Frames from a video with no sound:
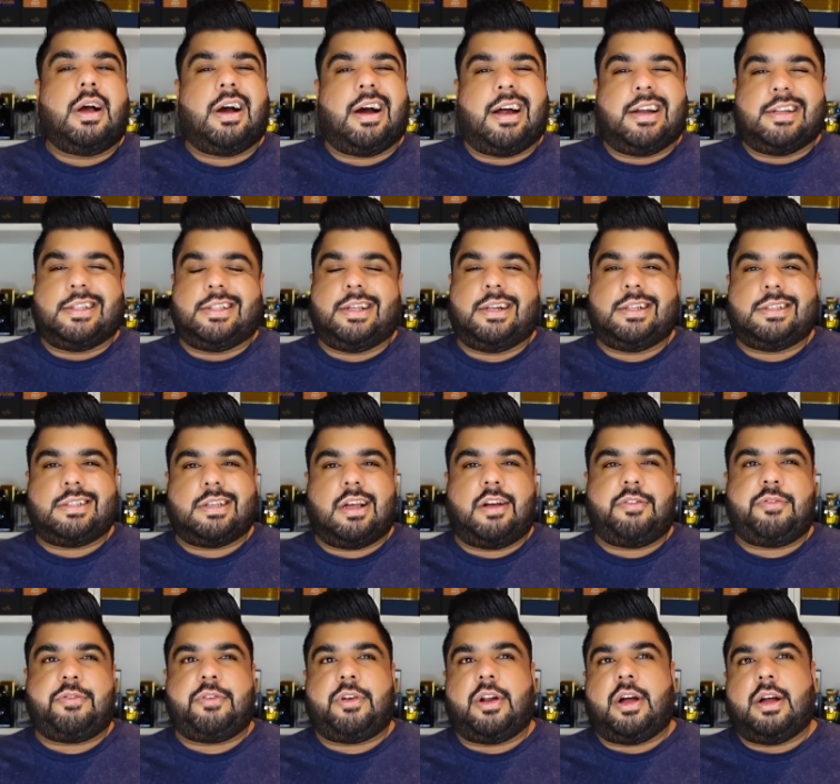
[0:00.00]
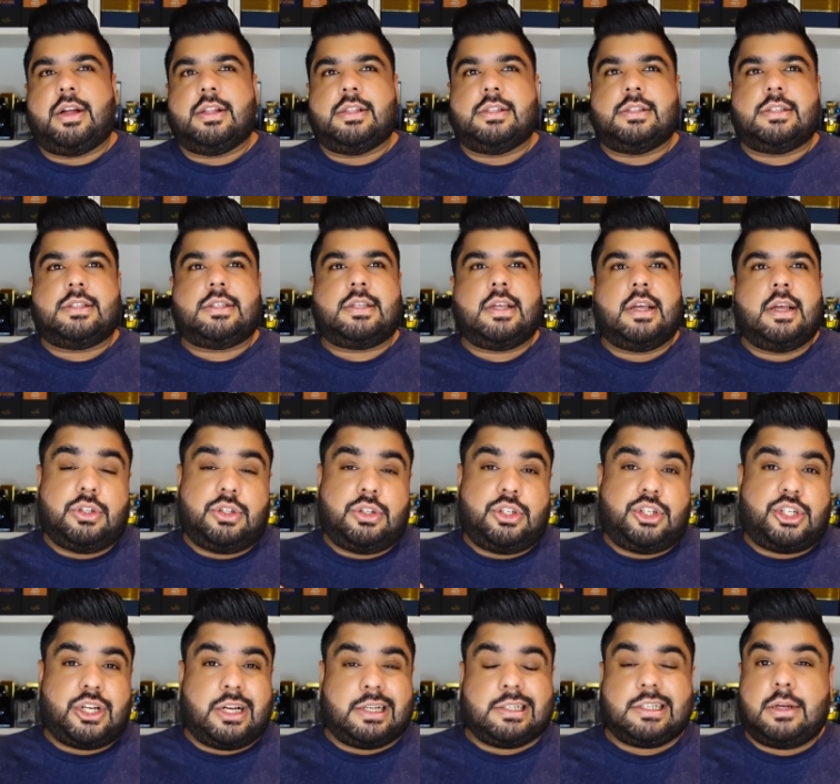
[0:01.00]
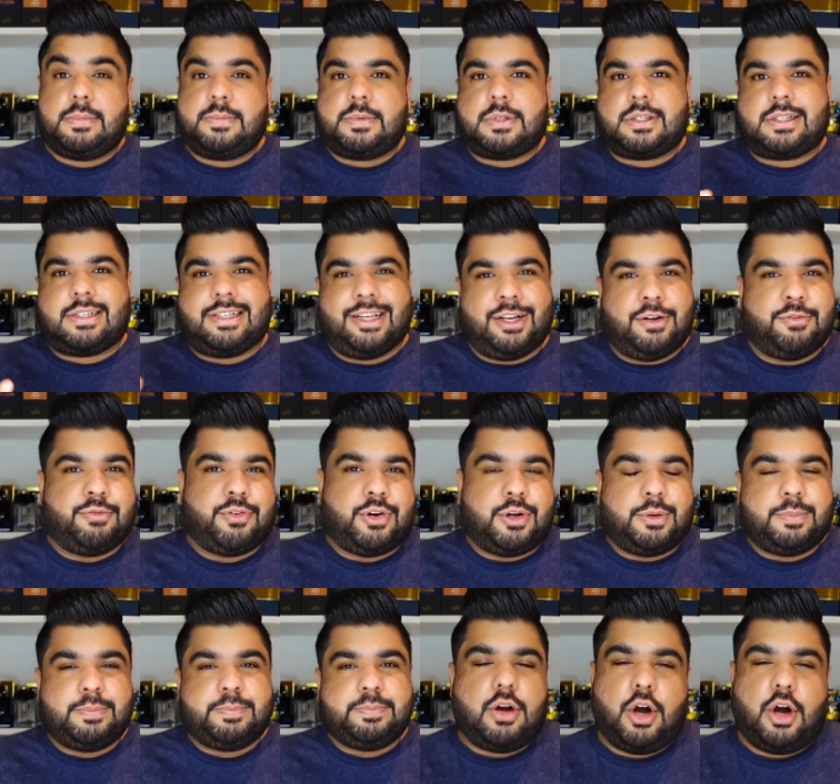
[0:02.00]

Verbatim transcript: Ardal Zafran's Jazzab Silver.